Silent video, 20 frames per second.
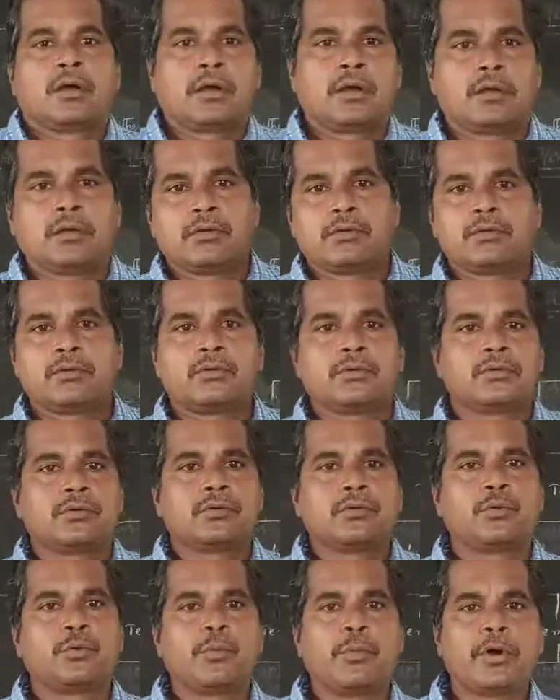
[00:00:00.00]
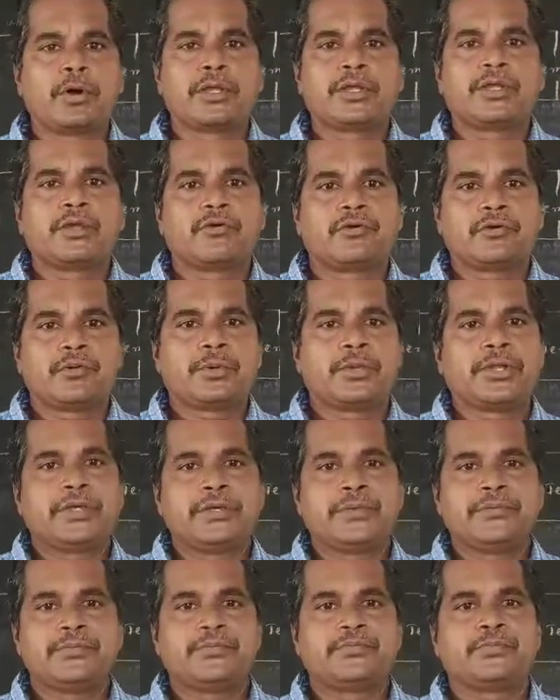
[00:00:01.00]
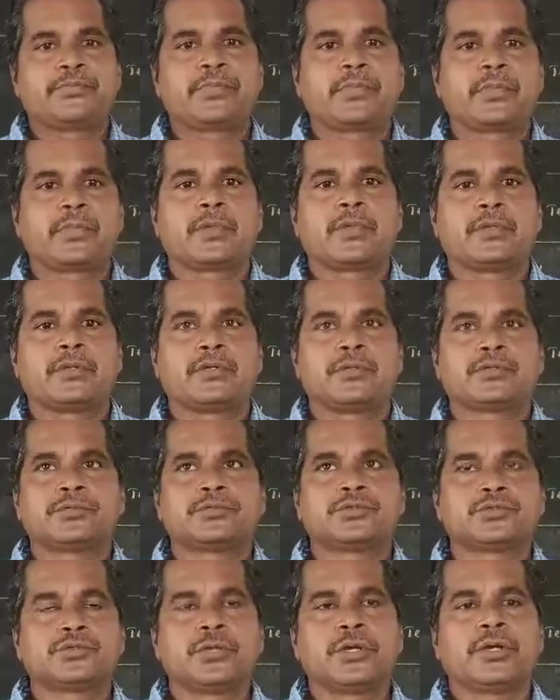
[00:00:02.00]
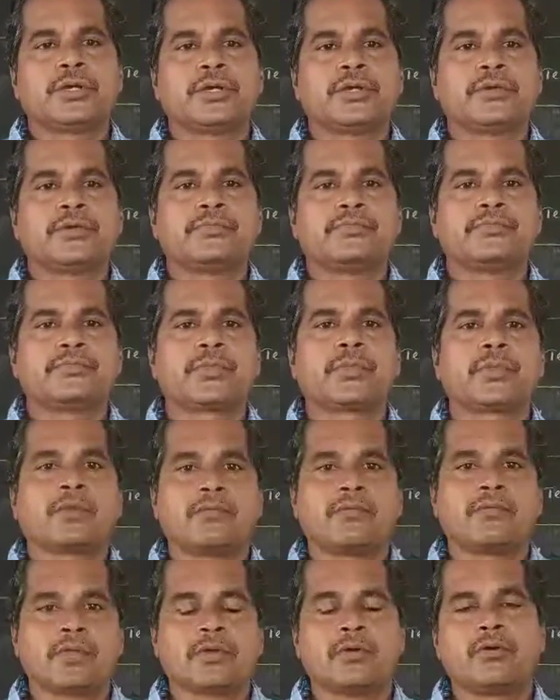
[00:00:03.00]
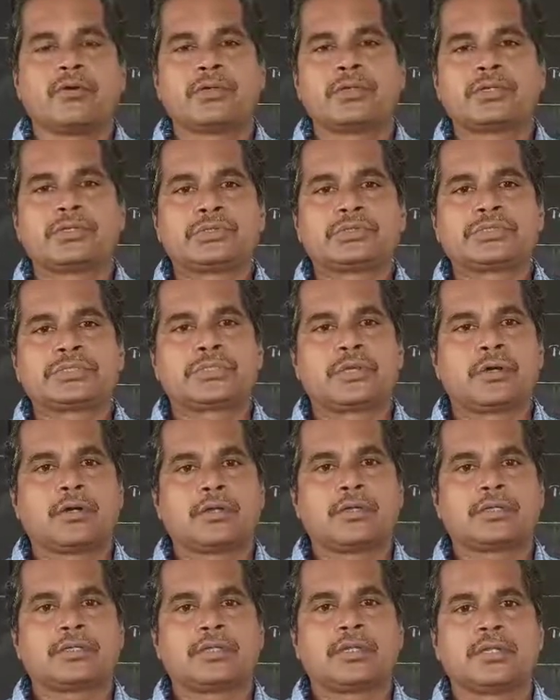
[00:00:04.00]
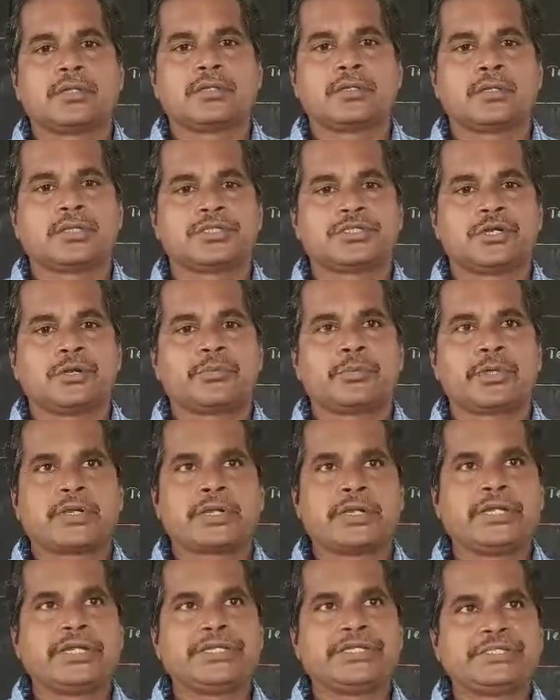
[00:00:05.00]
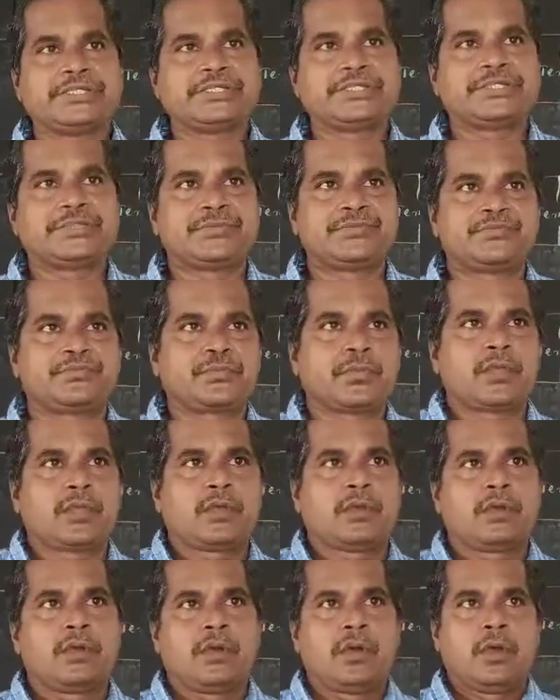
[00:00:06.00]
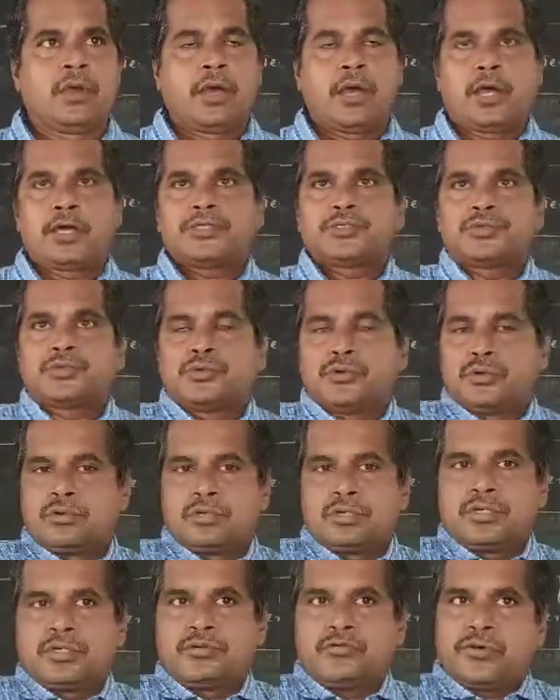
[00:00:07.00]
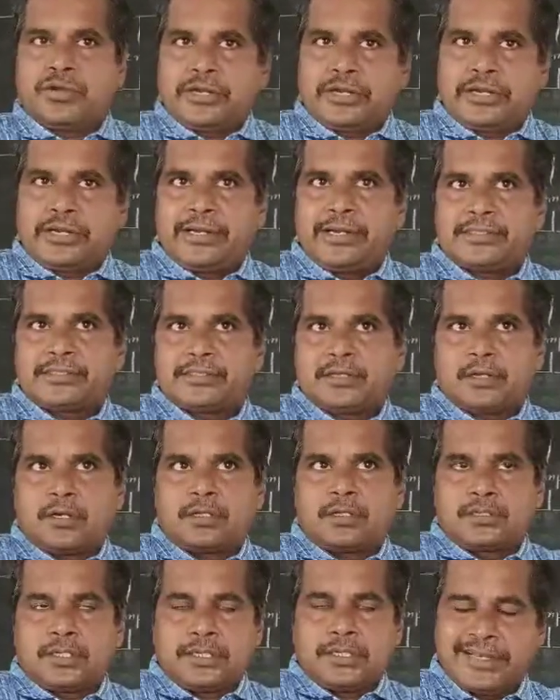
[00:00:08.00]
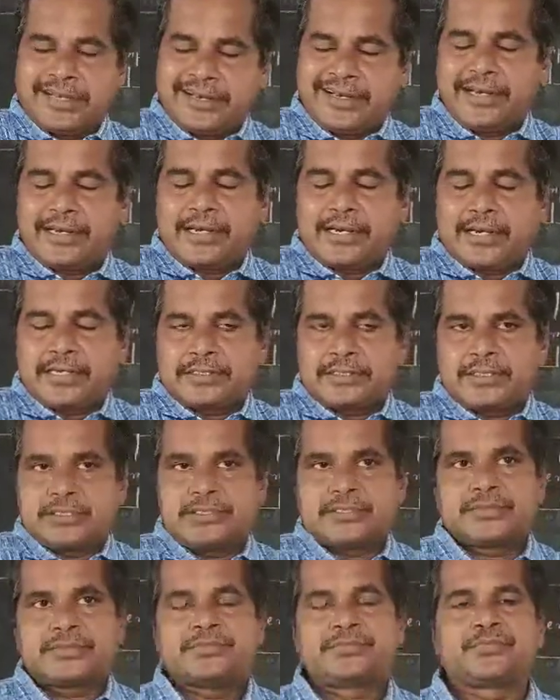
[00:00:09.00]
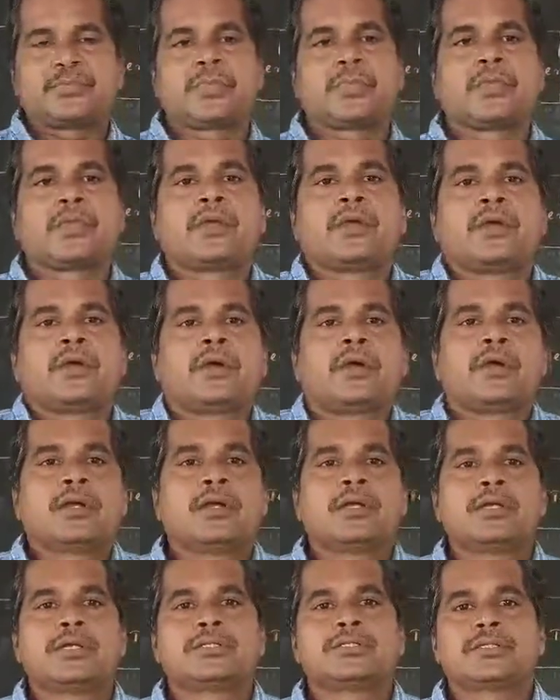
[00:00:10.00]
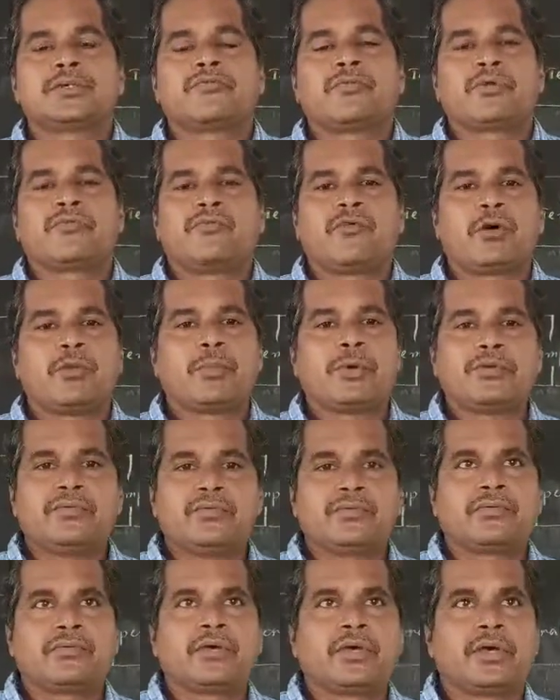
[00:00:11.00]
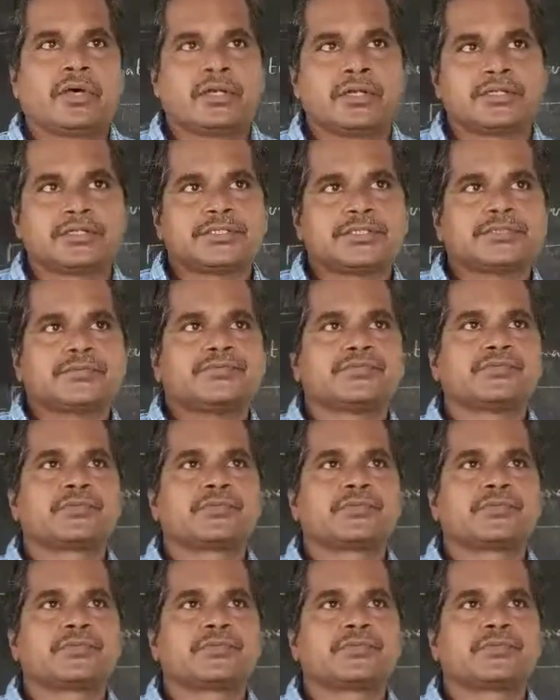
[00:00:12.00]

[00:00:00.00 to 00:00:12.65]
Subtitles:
Hello, good morning everybody. Today we are going to start the chapter heat. As you know in our earlier classes, heat is a one form of energy.